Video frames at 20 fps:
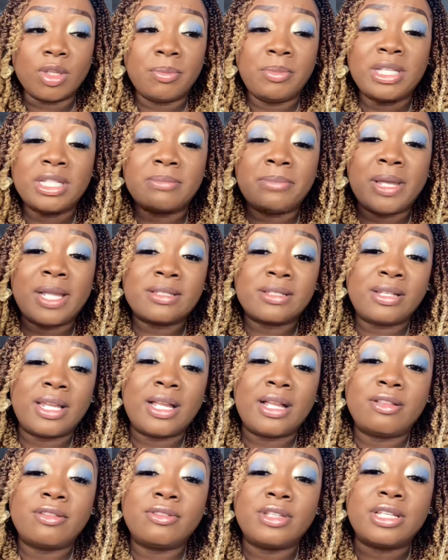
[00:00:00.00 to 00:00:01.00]
Because mental
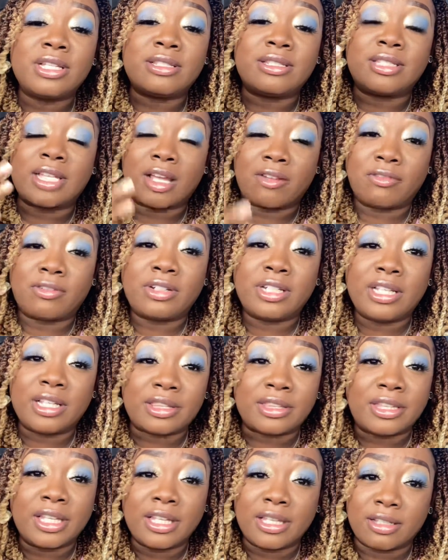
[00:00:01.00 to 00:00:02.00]
health is definitely a
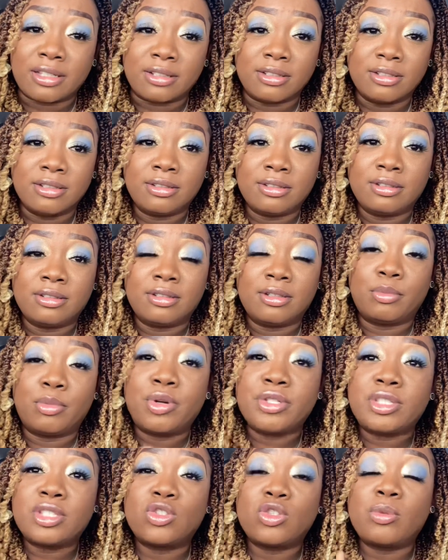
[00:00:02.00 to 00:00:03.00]
thing.
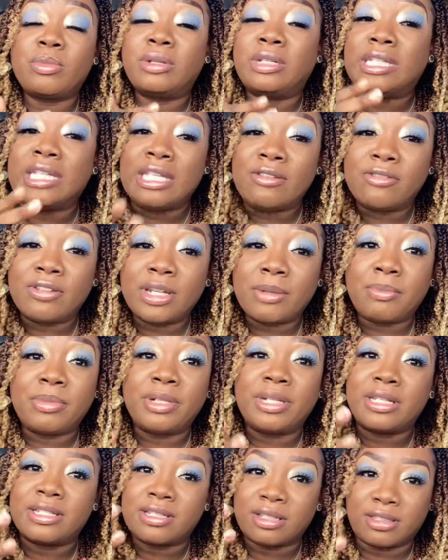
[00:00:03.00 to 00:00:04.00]
Persons don't believe in it,
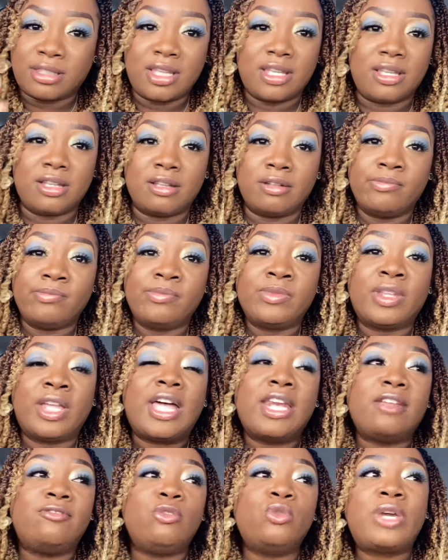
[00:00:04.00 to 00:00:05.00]
but it's a thing.
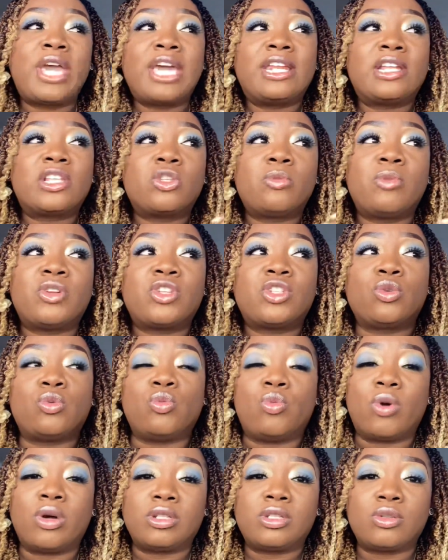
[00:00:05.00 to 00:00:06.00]
And if you cater so much
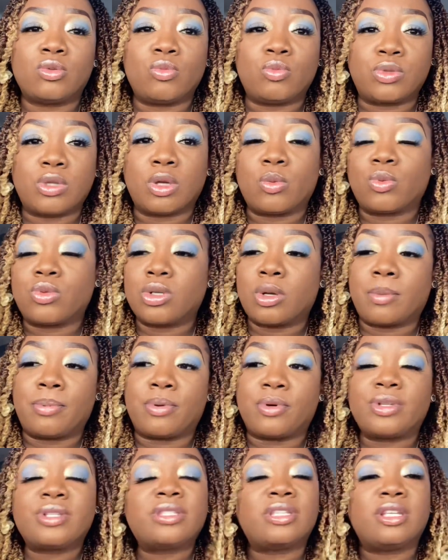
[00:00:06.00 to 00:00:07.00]
to a
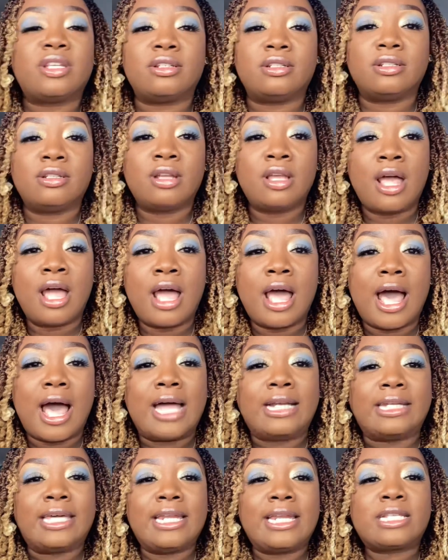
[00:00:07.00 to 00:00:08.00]
person
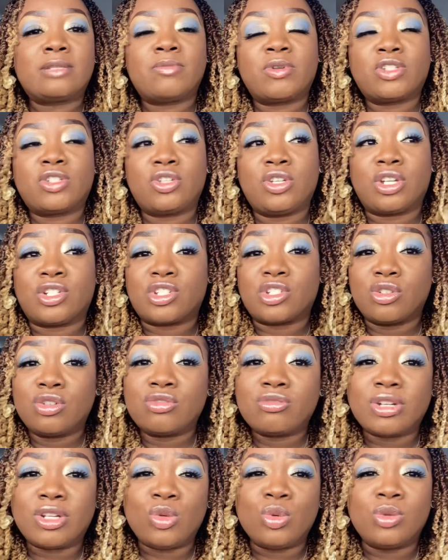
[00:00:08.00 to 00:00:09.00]
and cater so much to your
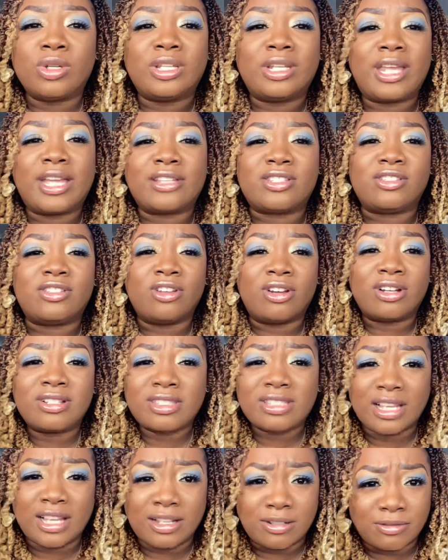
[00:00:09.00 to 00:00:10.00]
children, you neglect
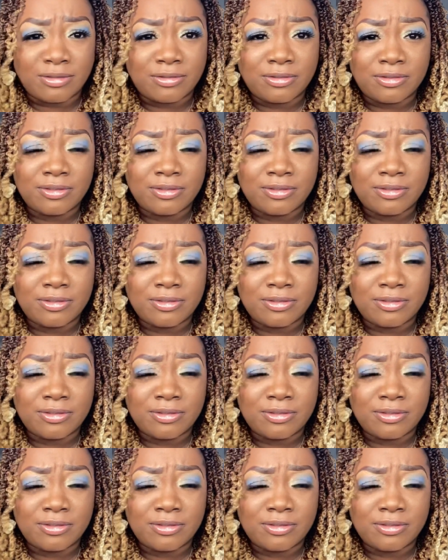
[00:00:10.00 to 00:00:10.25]
yourself,